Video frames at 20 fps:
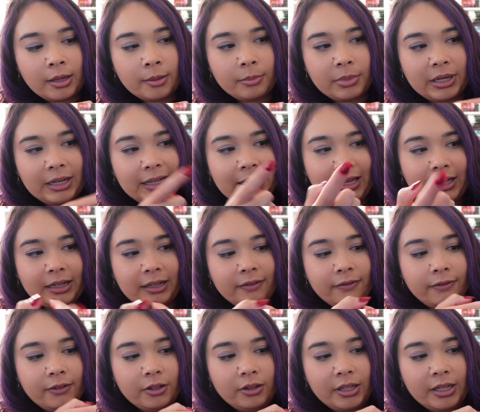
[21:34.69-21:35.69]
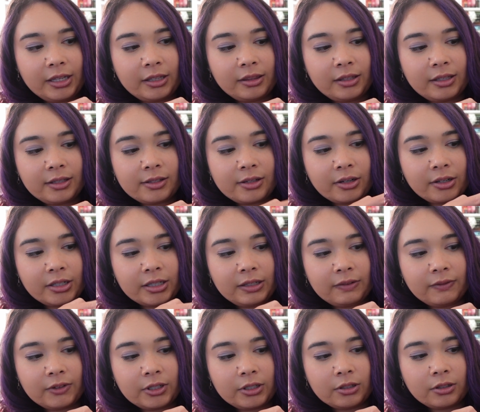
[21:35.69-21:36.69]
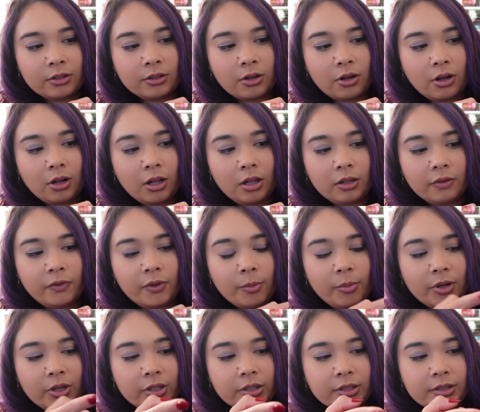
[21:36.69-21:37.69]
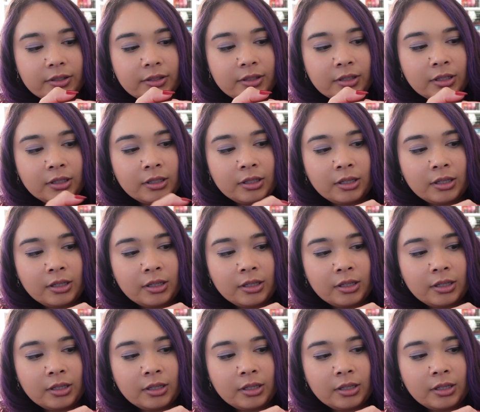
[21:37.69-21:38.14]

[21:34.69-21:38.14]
but again, I feel like these aren't even all of the books.